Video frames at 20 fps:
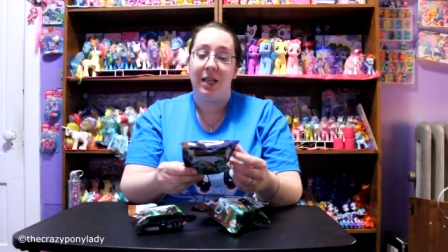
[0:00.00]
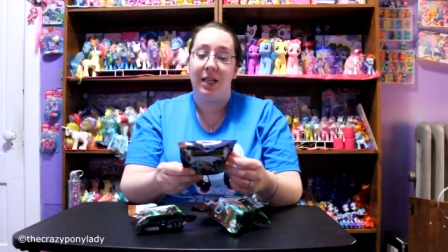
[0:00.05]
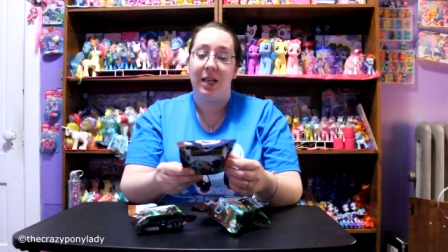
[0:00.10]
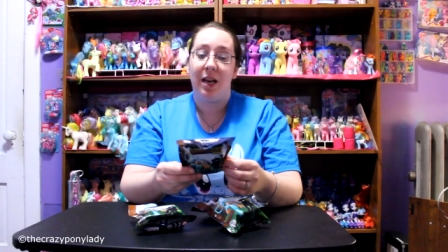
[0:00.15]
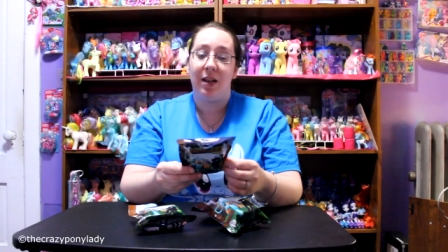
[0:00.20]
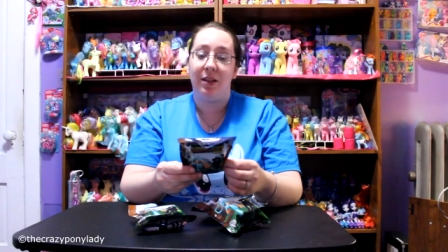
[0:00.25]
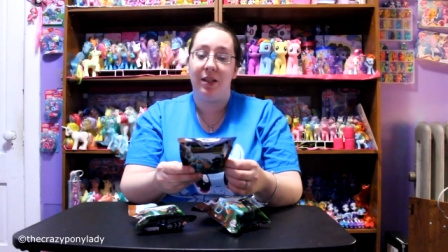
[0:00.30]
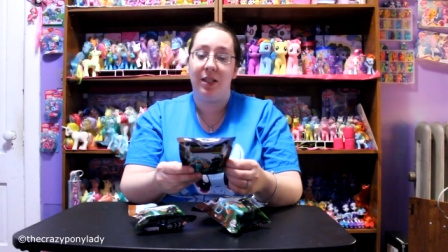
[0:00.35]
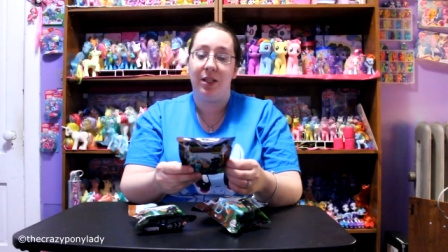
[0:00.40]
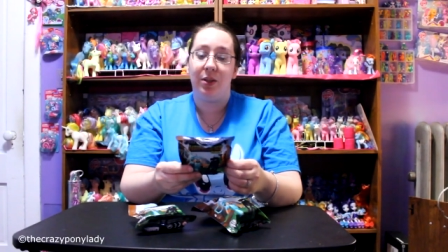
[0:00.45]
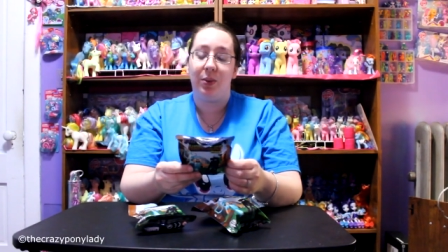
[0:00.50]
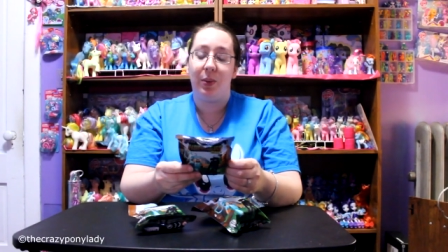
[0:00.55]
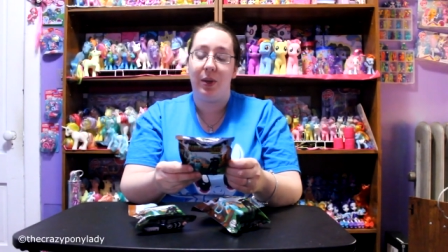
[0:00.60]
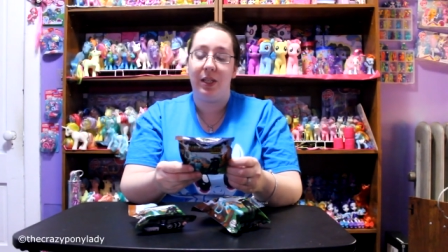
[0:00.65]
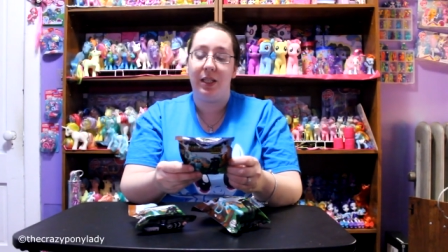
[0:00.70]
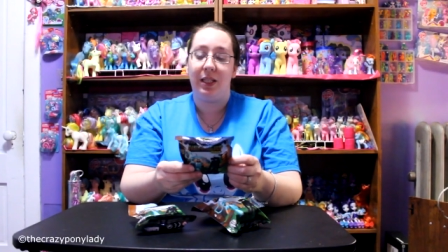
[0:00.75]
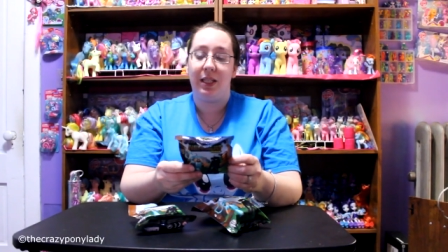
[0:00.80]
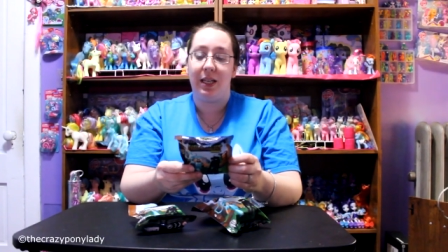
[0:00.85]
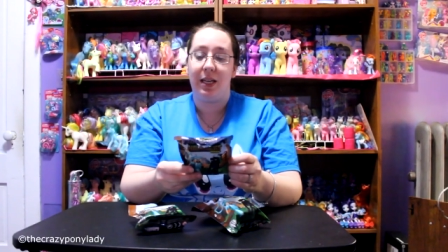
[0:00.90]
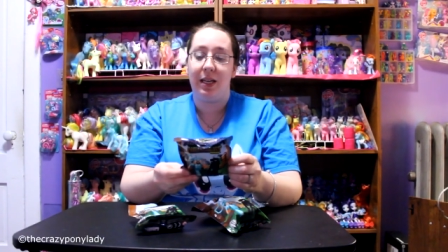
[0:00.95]
Now these
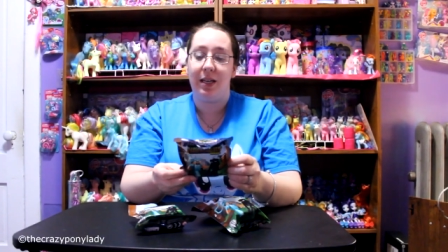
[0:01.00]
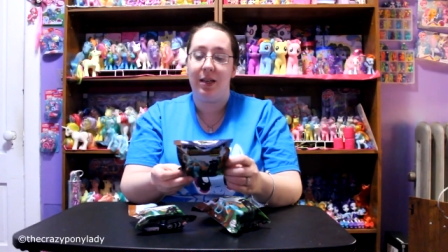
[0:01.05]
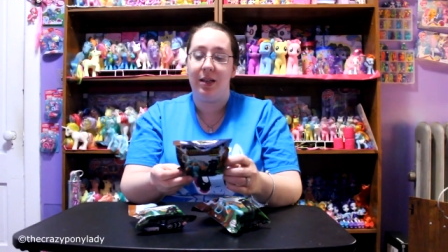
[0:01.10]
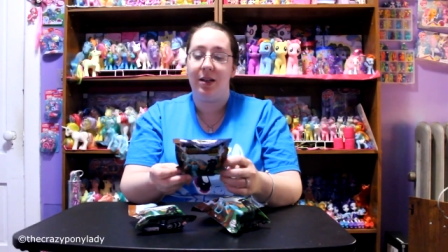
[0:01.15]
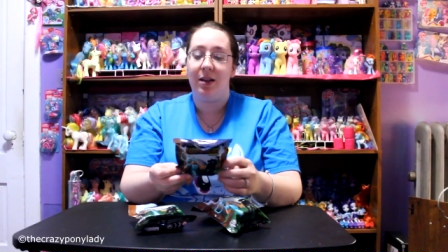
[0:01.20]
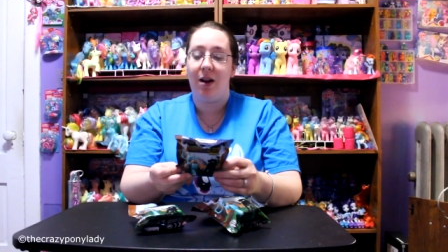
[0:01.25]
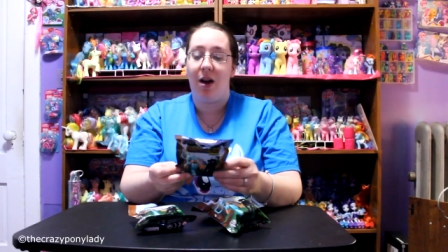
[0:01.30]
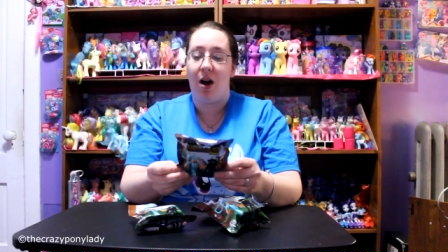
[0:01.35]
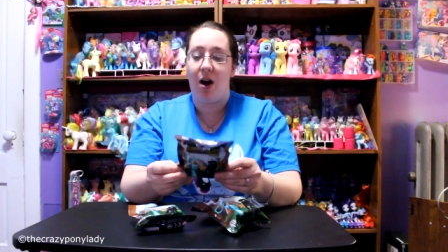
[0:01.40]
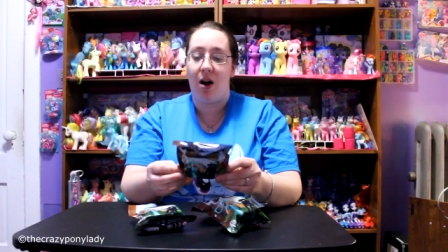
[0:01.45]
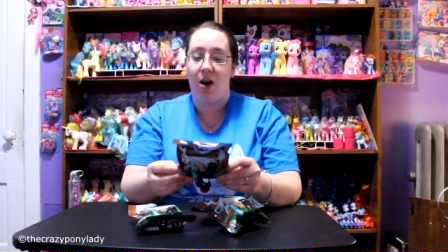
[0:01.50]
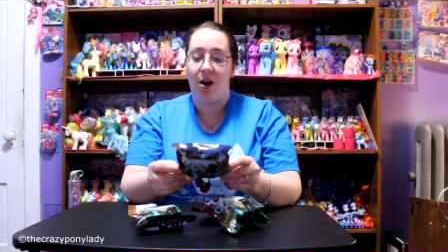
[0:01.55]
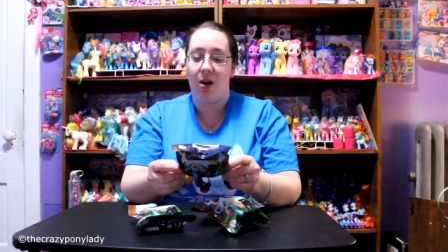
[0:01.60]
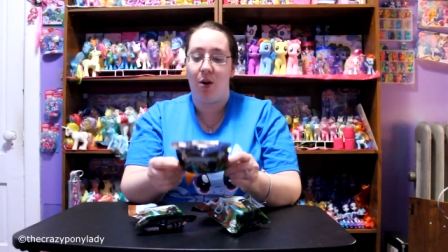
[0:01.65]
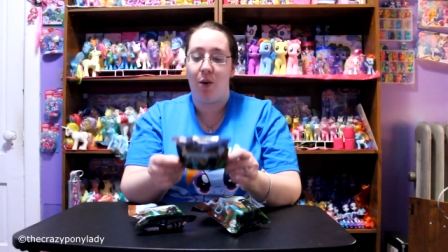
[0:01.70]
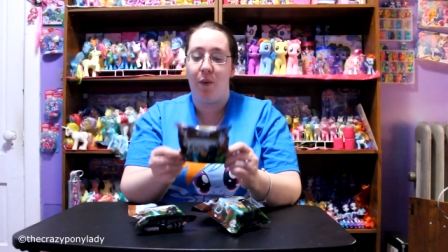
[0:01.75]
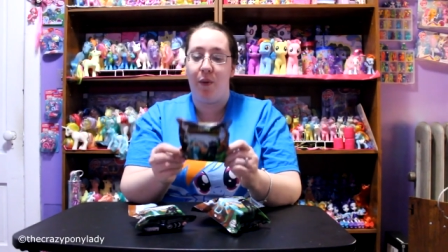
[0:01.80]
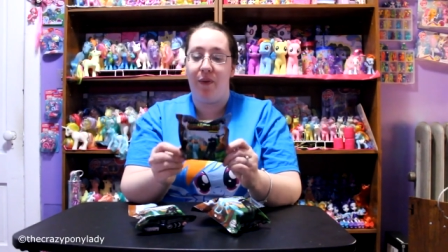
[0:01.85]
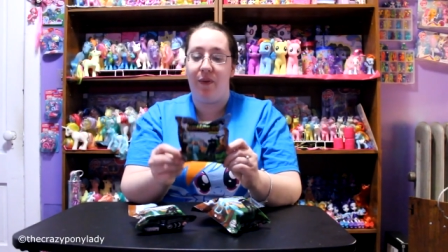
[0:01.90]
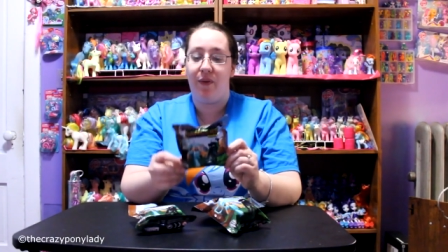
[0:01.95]
ones here are
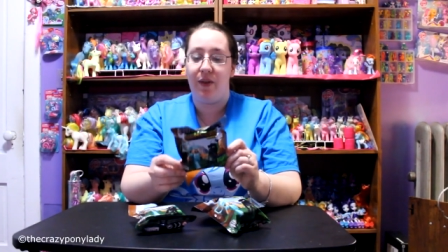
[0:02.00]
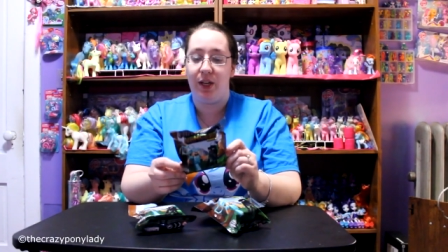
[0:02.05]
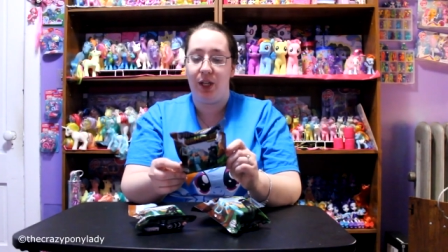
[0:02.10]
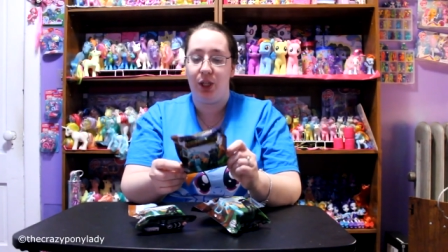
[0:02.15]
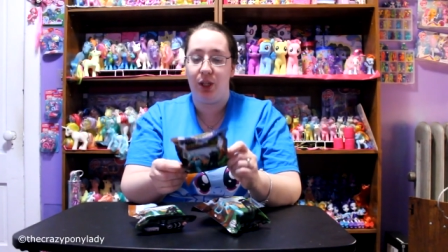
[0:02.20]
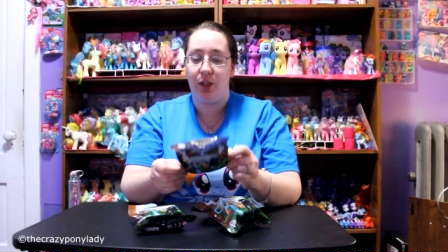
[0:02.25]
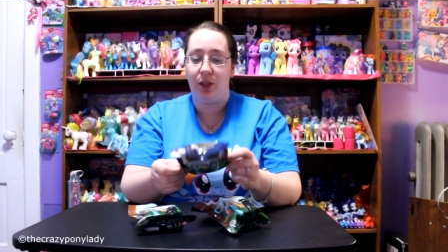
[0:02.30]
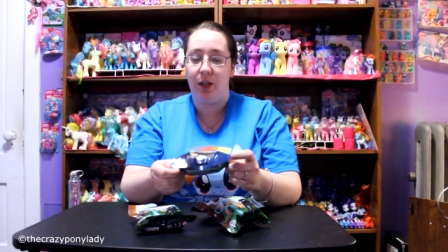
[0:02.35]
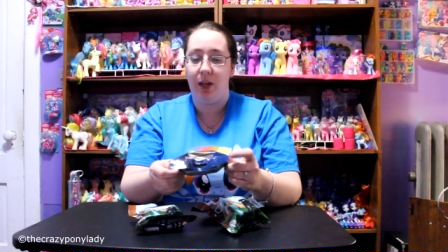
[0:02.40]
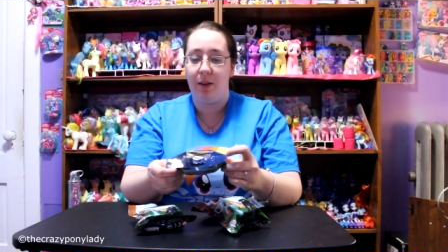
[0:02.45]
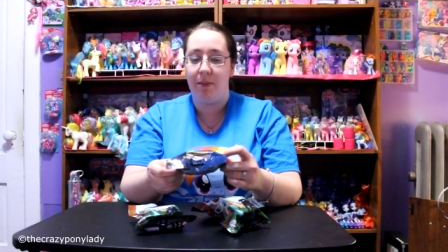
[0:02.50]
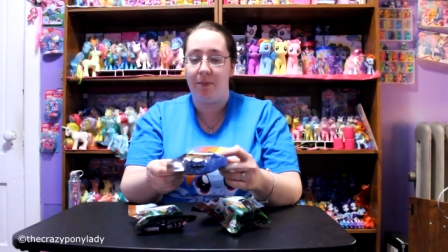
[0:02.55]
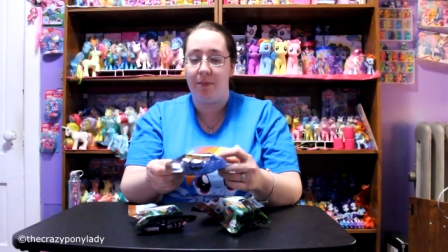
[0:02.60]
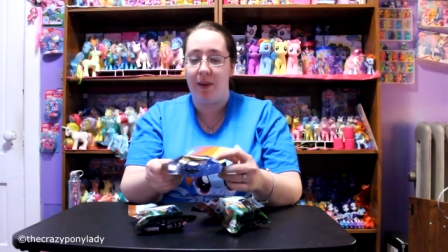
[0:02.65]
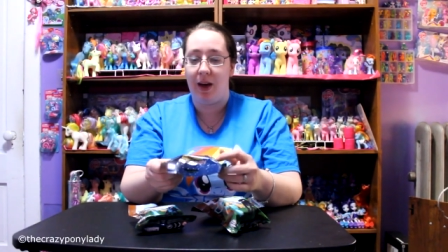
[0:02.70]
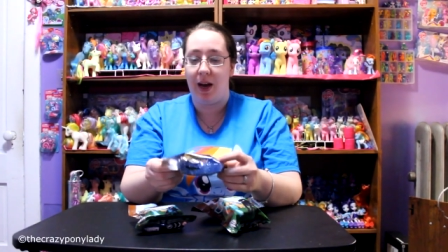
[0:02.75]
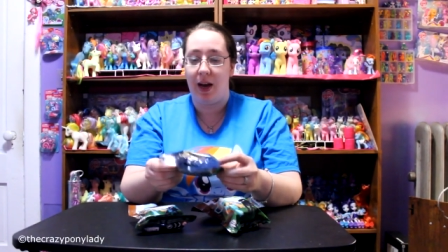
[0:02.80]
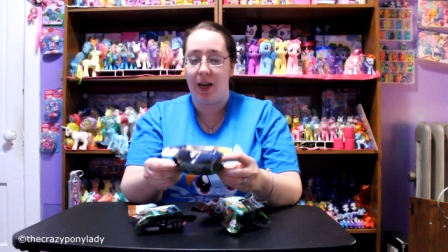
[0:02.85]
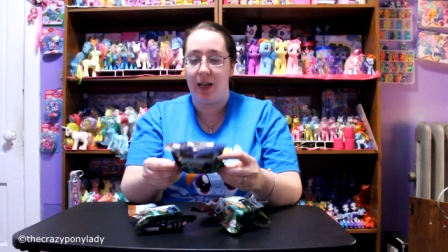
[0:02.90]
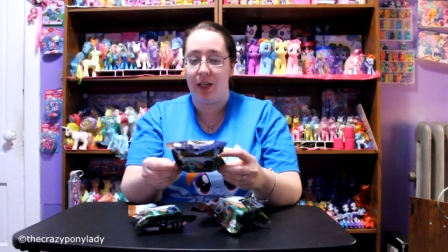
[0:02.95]
official
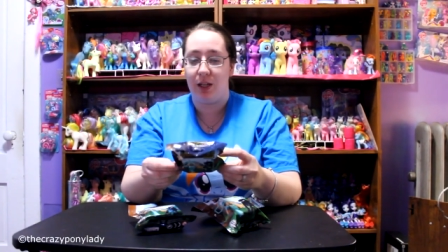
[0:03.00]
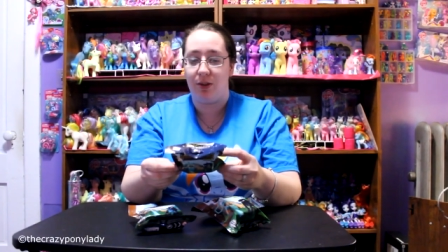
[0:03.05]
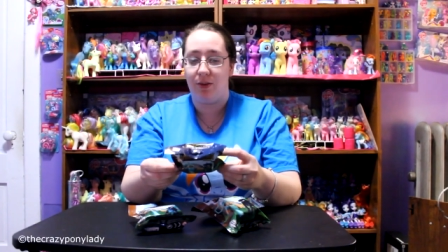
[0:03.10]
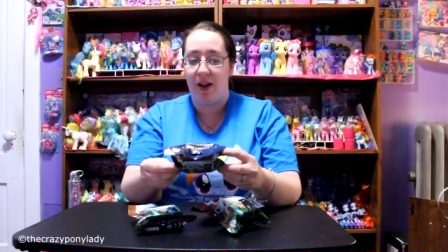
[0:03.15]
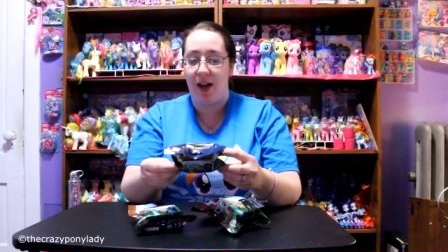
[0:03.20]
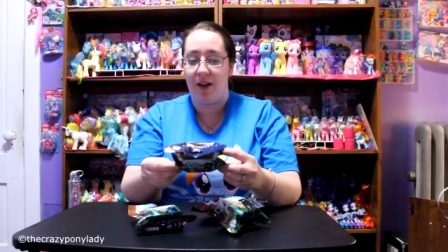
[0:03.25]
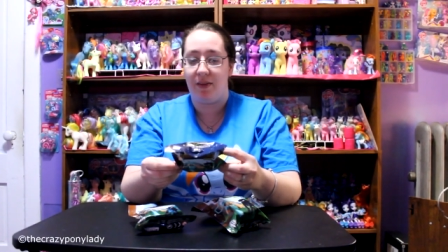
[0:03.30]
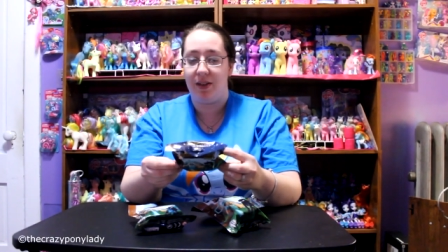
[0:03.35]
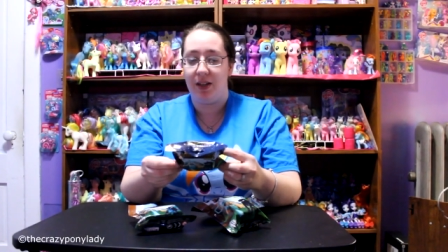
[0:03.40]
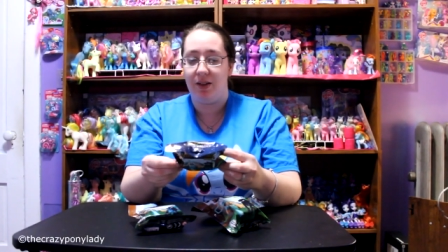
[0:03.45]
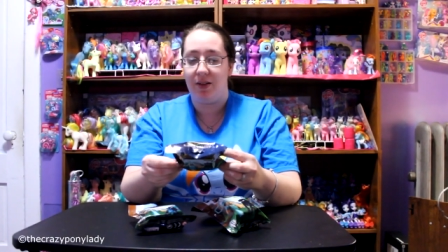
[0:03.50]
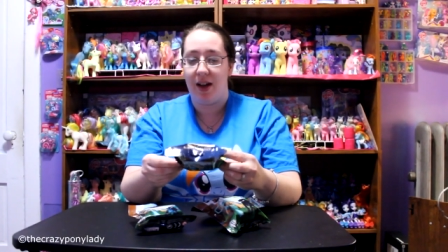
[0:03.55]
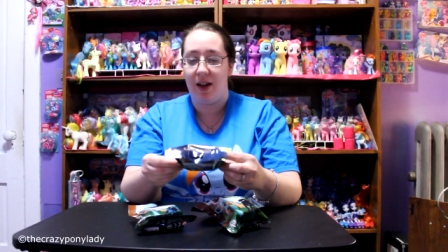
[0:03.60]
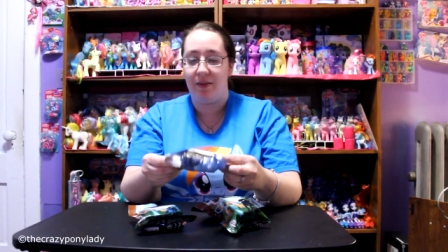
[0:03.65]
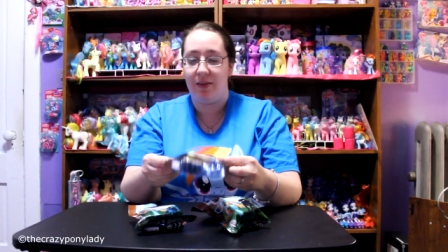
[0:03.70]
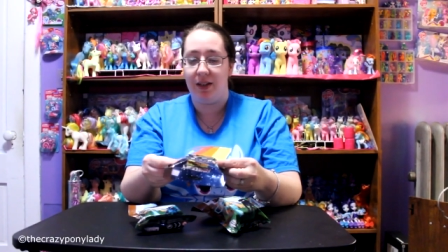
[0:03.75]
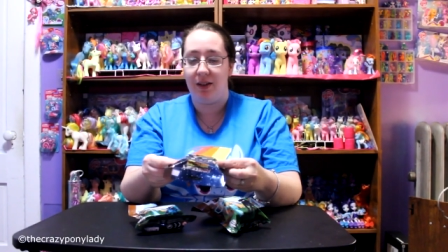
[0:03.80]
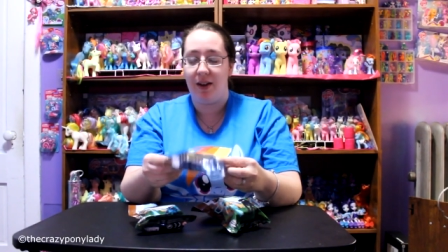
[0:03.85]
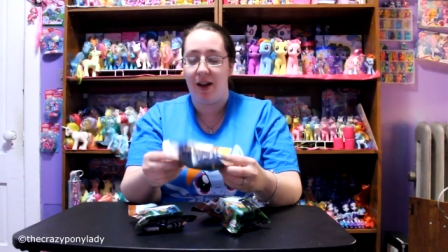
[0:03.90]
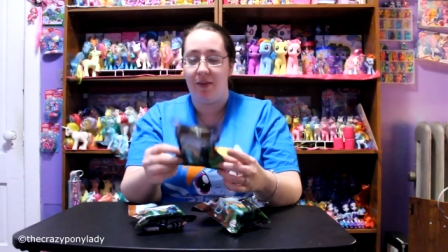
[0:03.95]
Minecrafty,
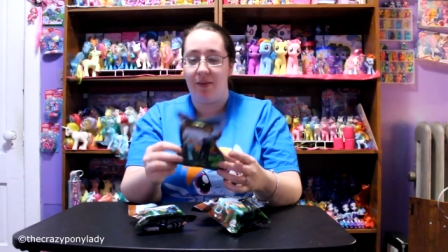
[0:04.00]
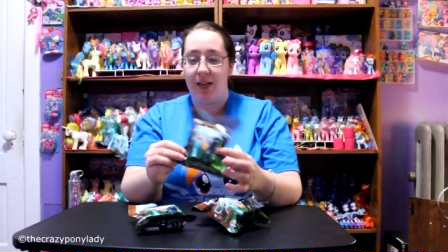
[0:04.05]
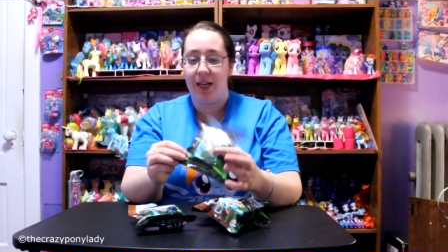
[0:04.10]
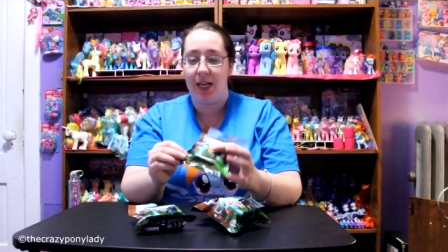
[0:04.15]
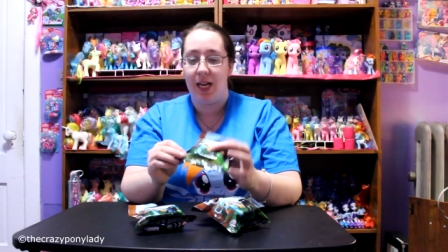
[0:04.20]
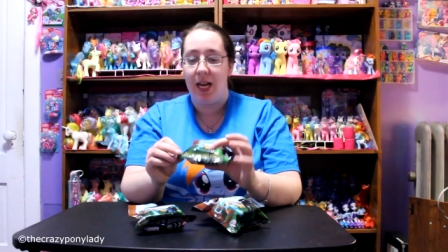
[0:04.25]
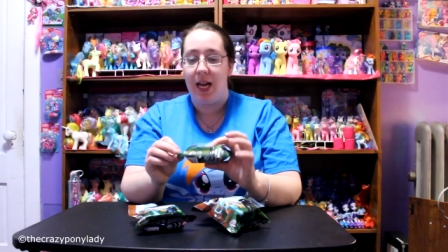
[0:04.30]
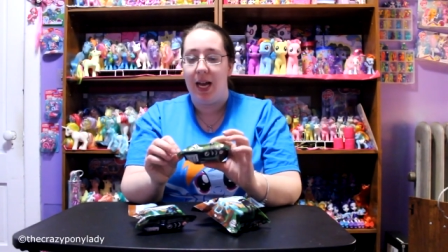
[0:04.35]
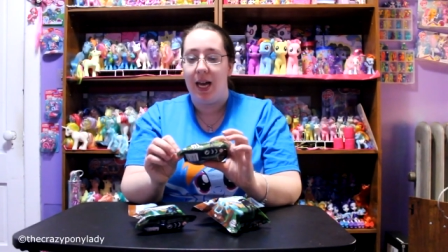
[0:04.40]
crafty, crafty.